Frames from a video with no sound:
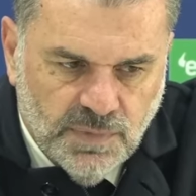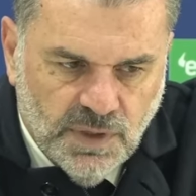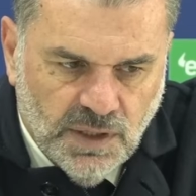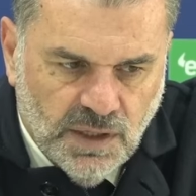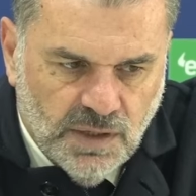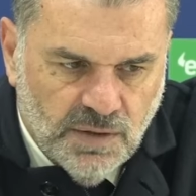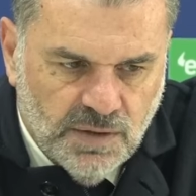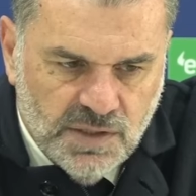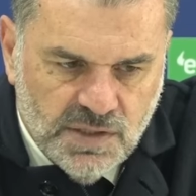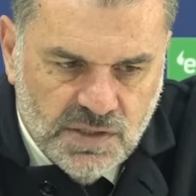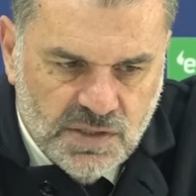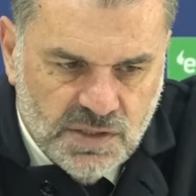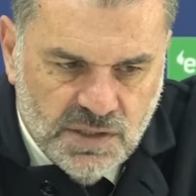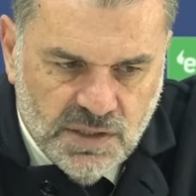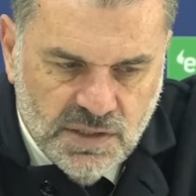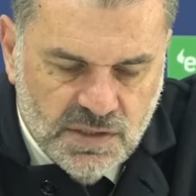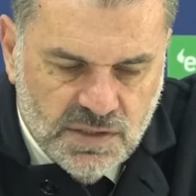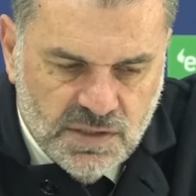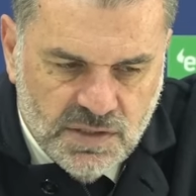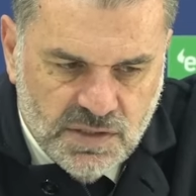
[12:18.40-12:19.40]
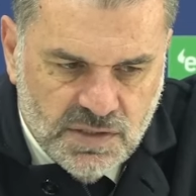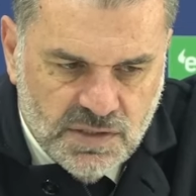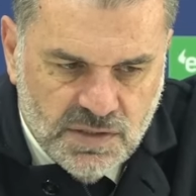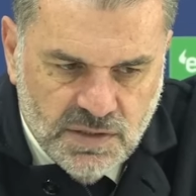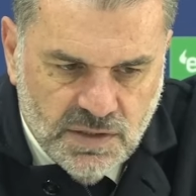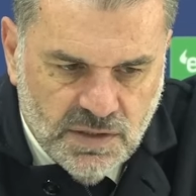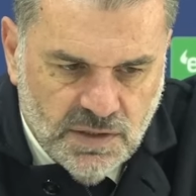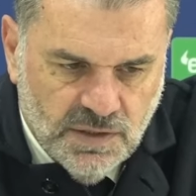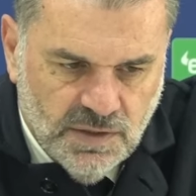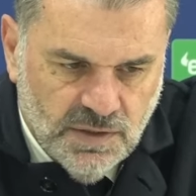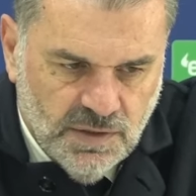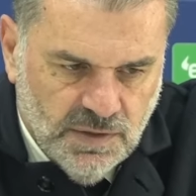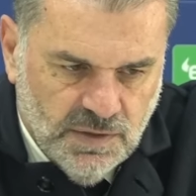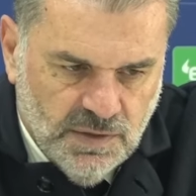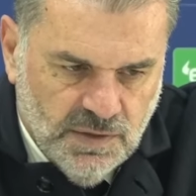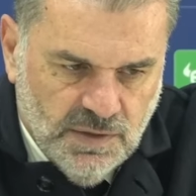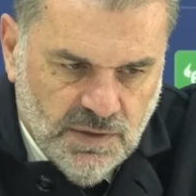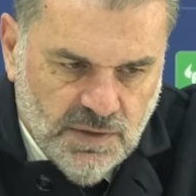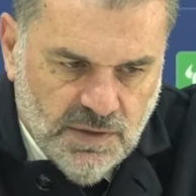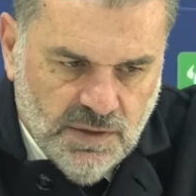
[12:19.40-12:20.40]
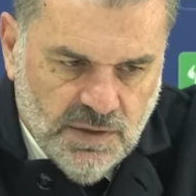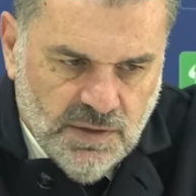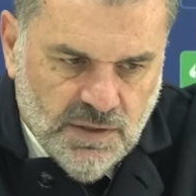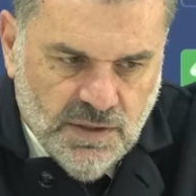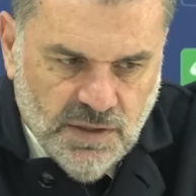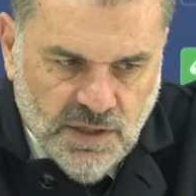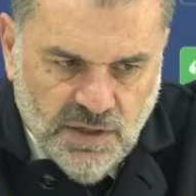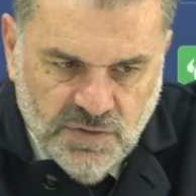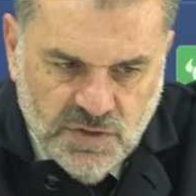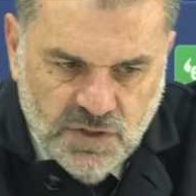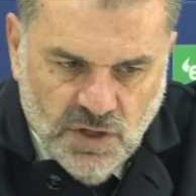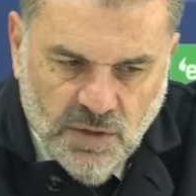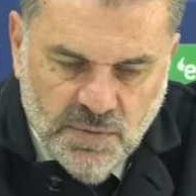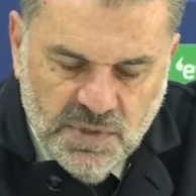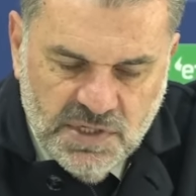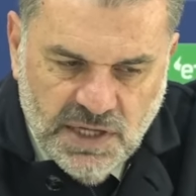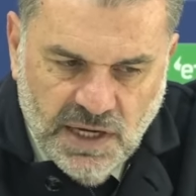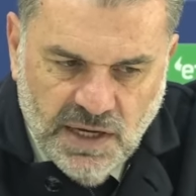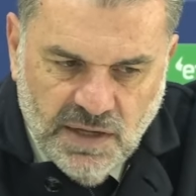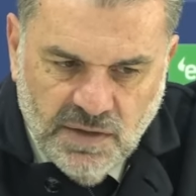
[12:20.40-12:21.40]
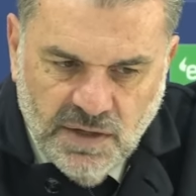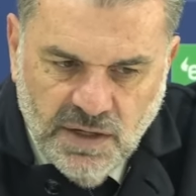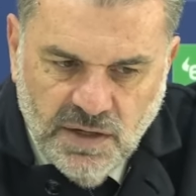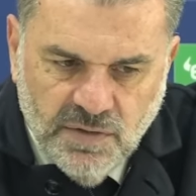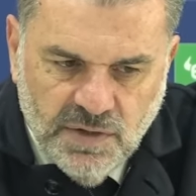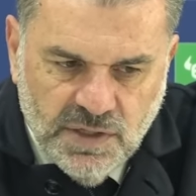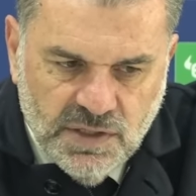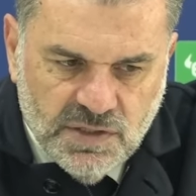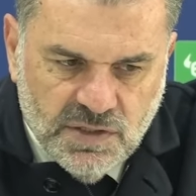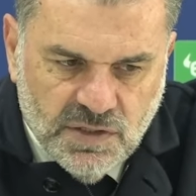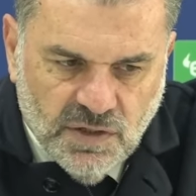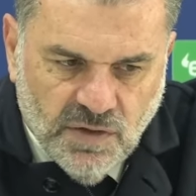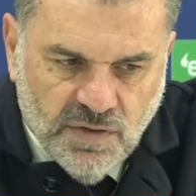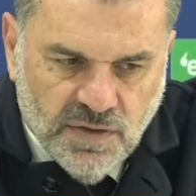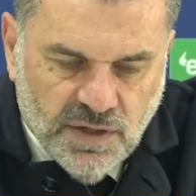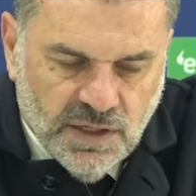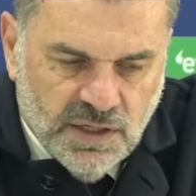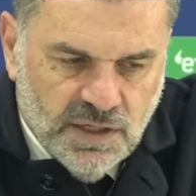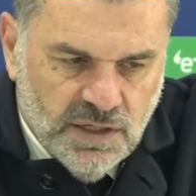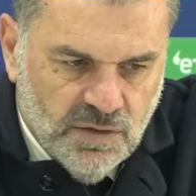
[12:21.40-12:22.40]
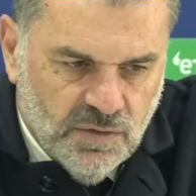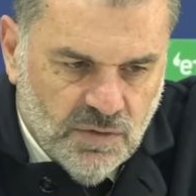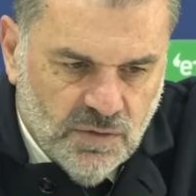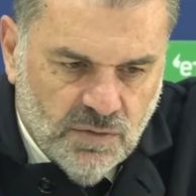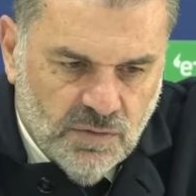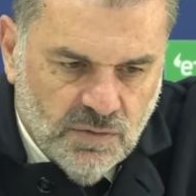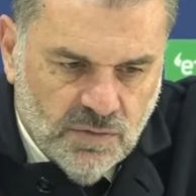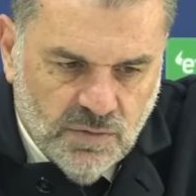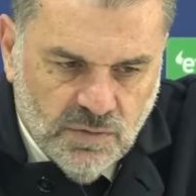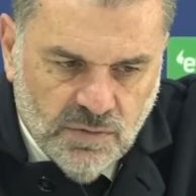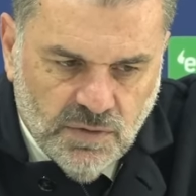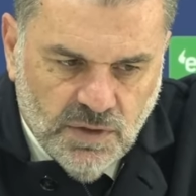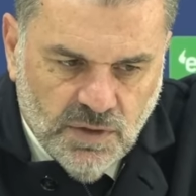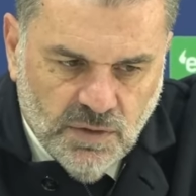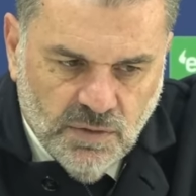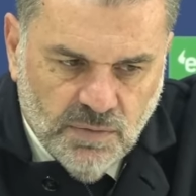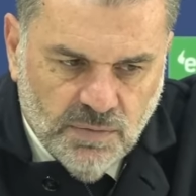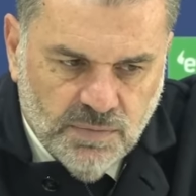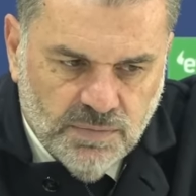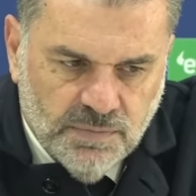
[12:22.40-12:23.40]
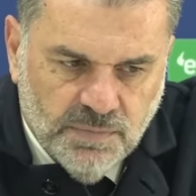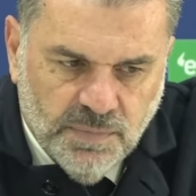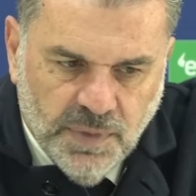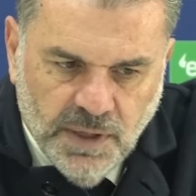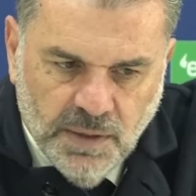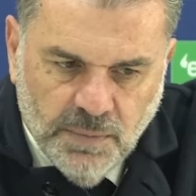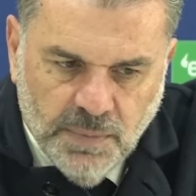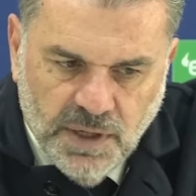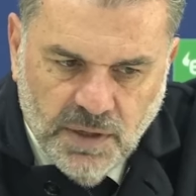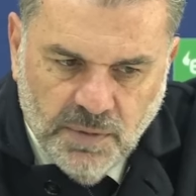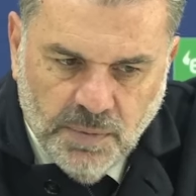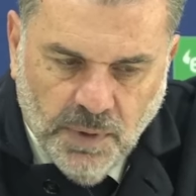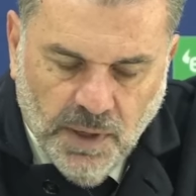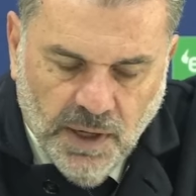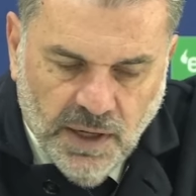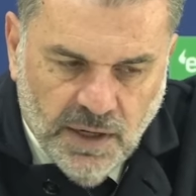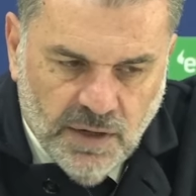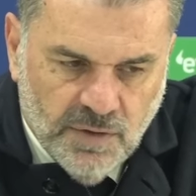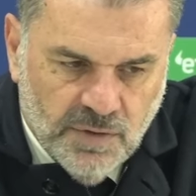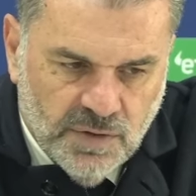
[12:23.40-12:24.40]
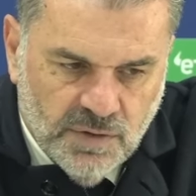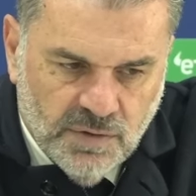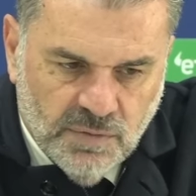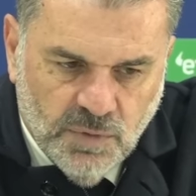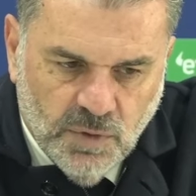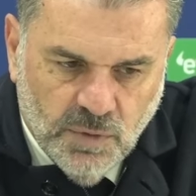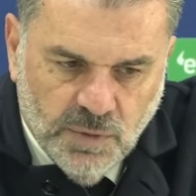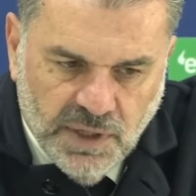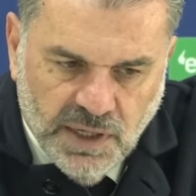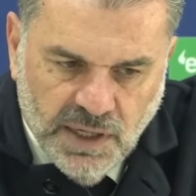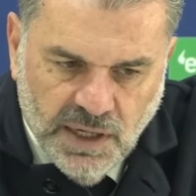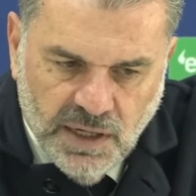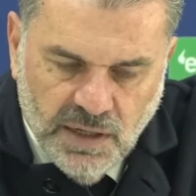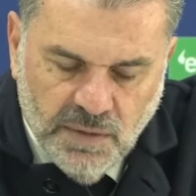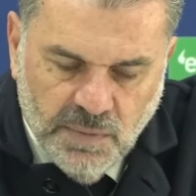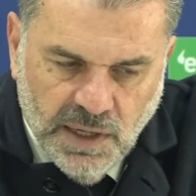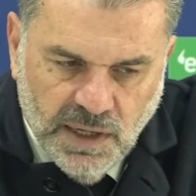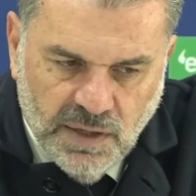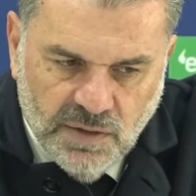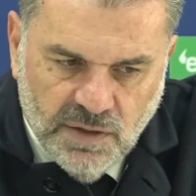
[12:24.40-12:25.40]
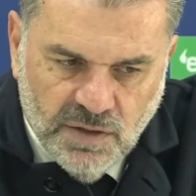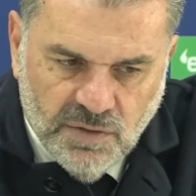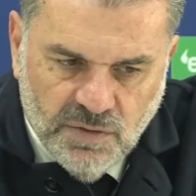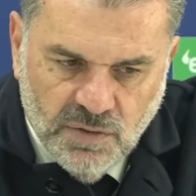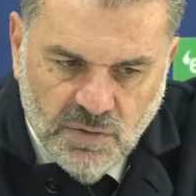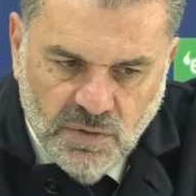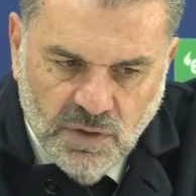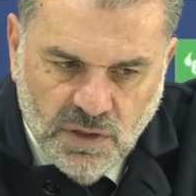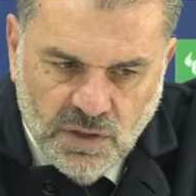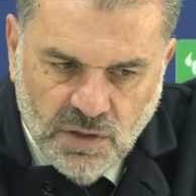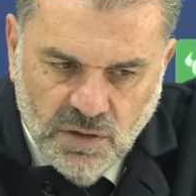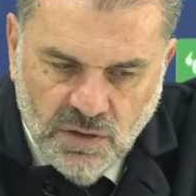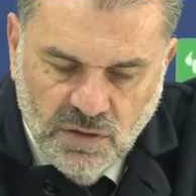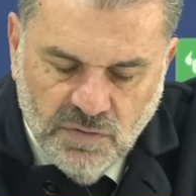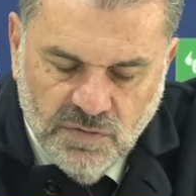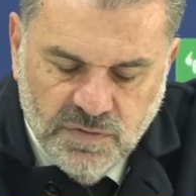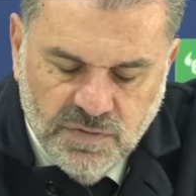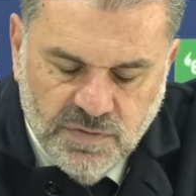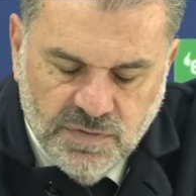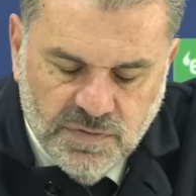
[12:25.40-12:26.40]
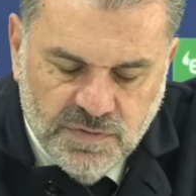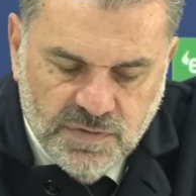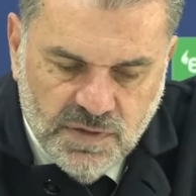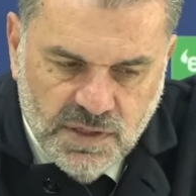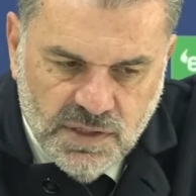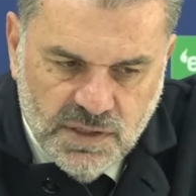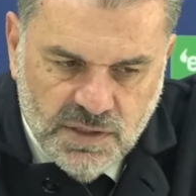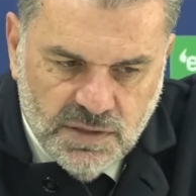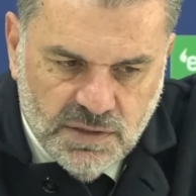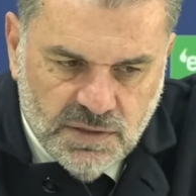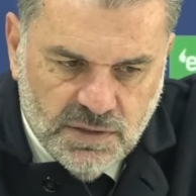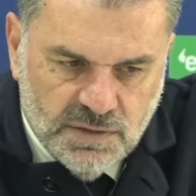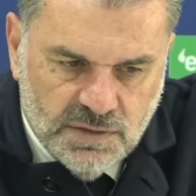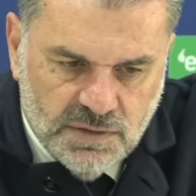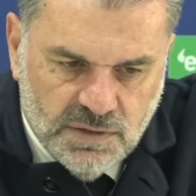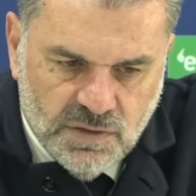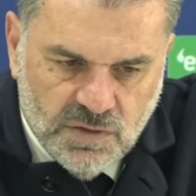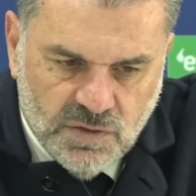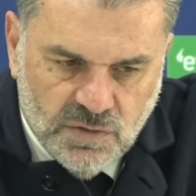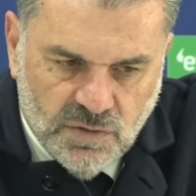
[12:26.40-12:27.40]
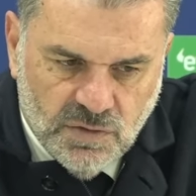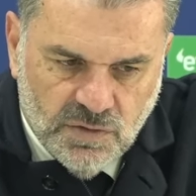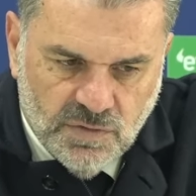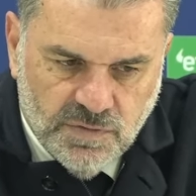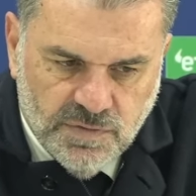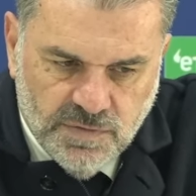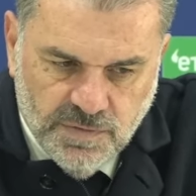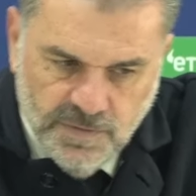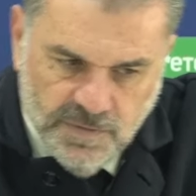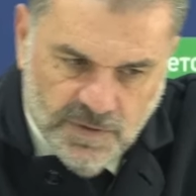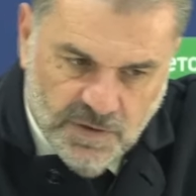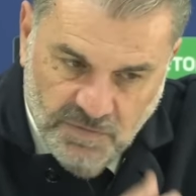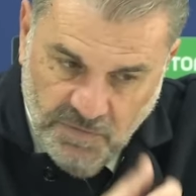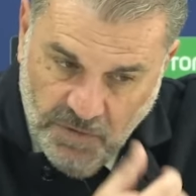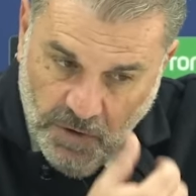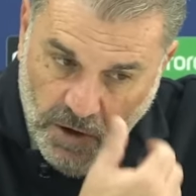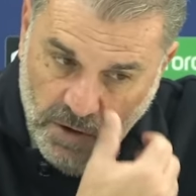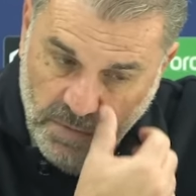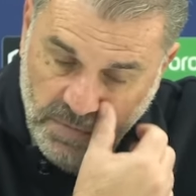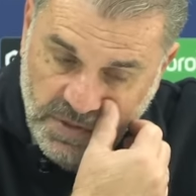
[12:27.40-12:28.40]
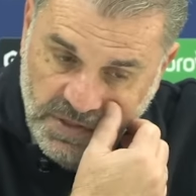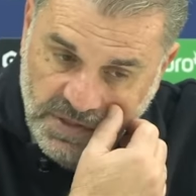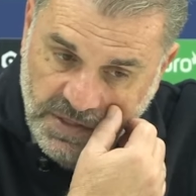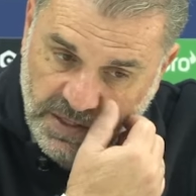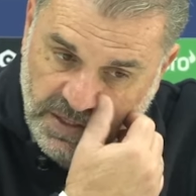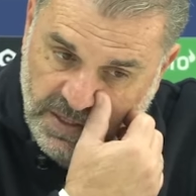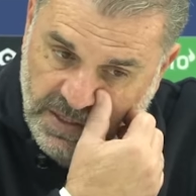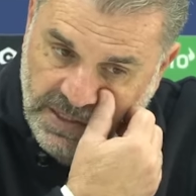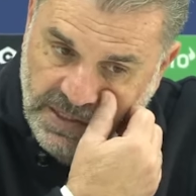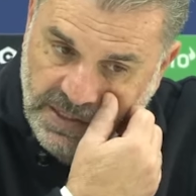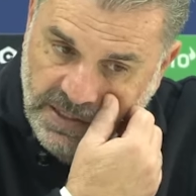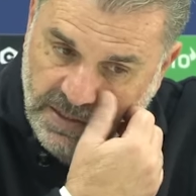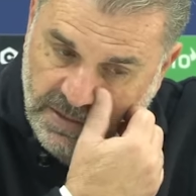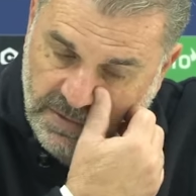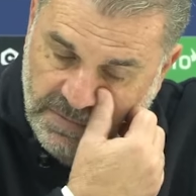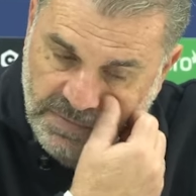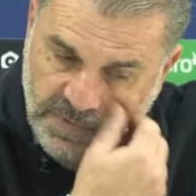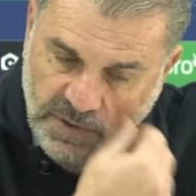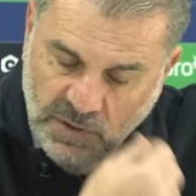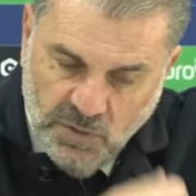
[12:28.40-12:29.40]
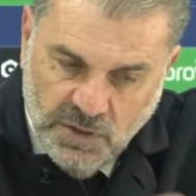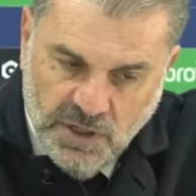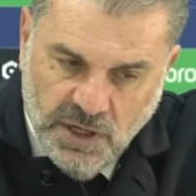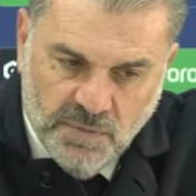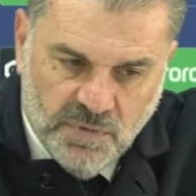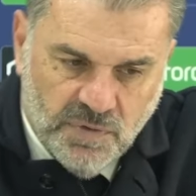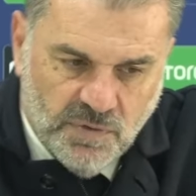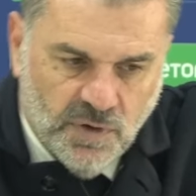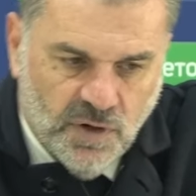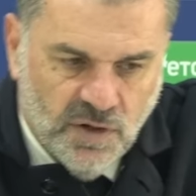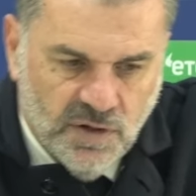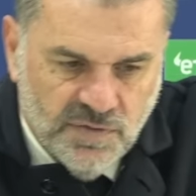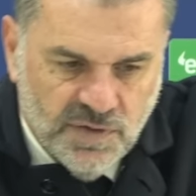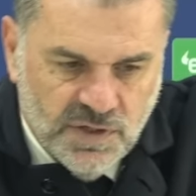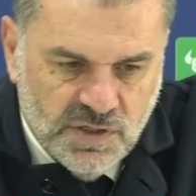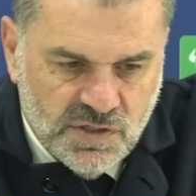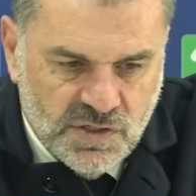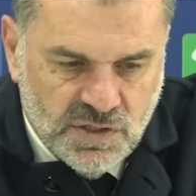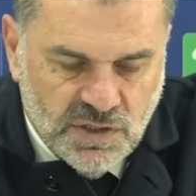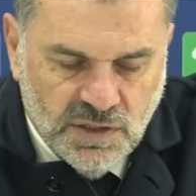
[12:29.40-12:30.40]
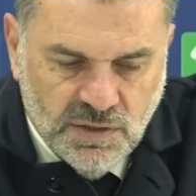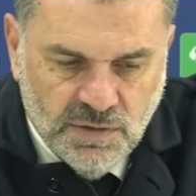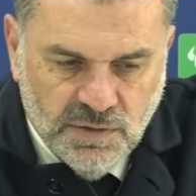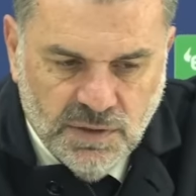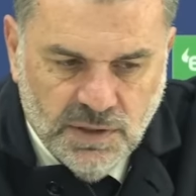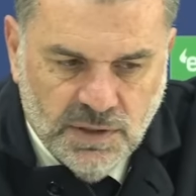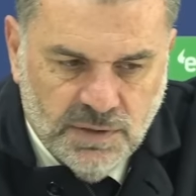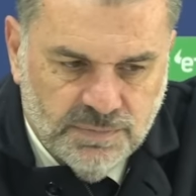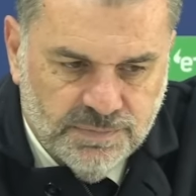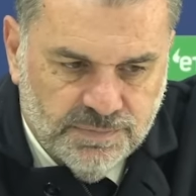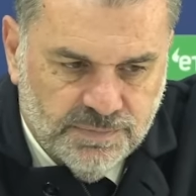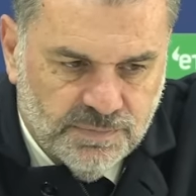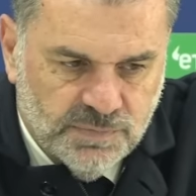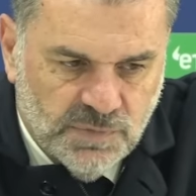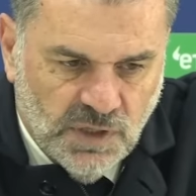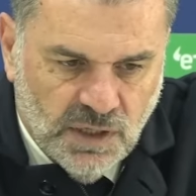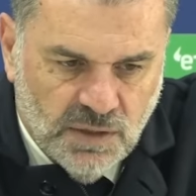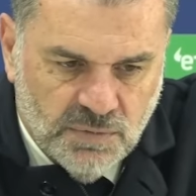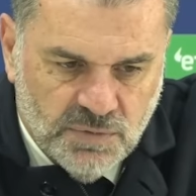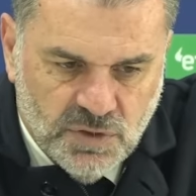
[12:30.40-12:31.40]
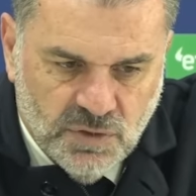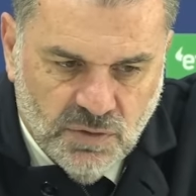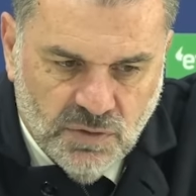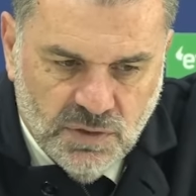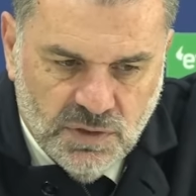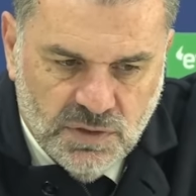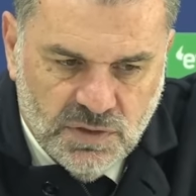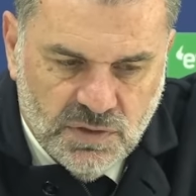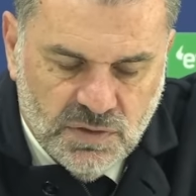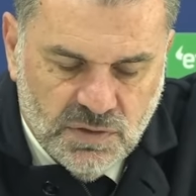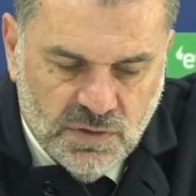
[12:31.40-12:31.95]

you know, he's every time he's out there, he's, I think he'll be a better player, and the more we can get him out there in the right kind of sort of environment, then he'll keep thriving. So, yeah, I'm sure